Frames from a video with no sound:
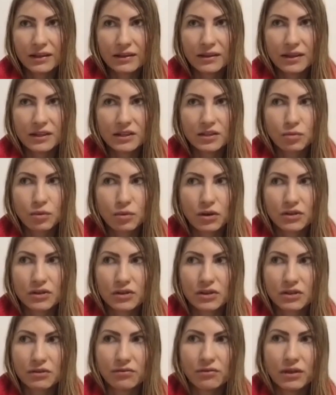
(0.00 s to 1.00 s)
the
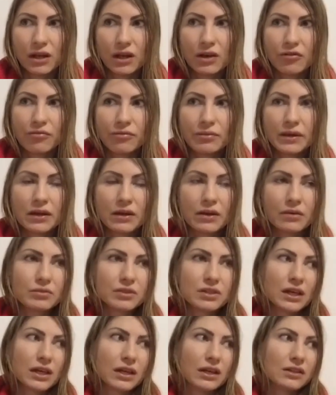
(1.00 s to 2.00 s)
experience of love
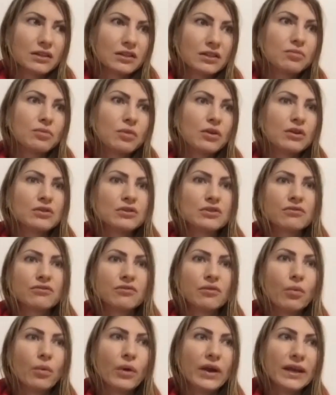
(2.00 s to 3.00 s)
becomes like an experience of
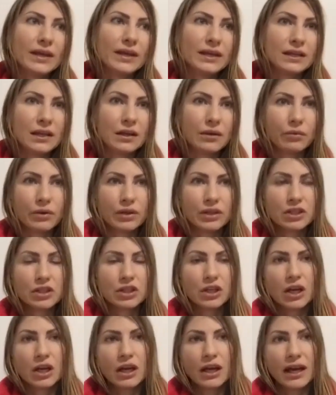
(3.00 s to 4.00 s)
awakening,
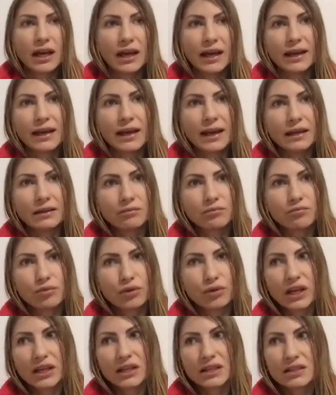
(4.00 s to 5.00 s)
which again
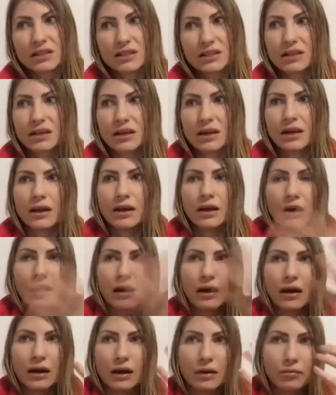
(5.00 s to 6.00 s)
brings
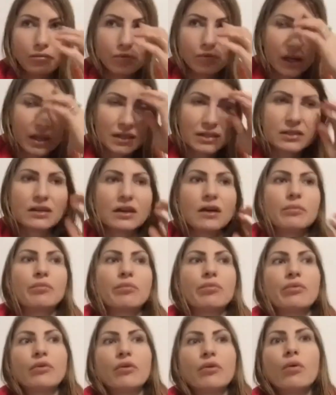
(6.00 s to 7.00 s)
up
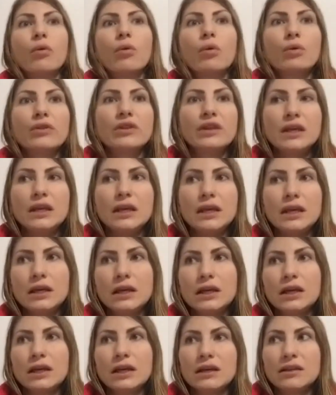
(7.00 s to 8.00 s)
all the
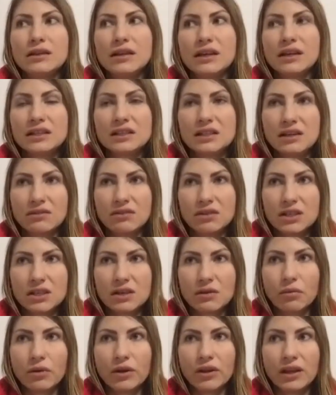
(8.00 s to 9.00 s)
negativity
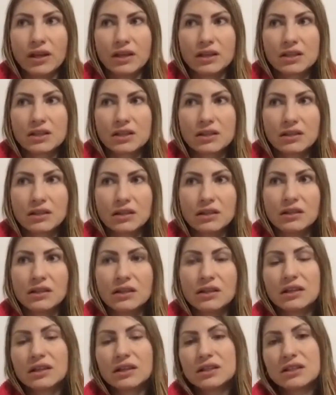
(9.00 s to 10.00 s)
with it, the
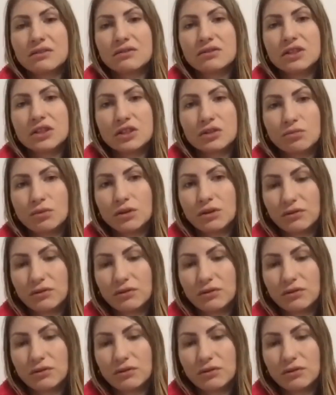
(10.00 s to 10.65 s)
negativity to be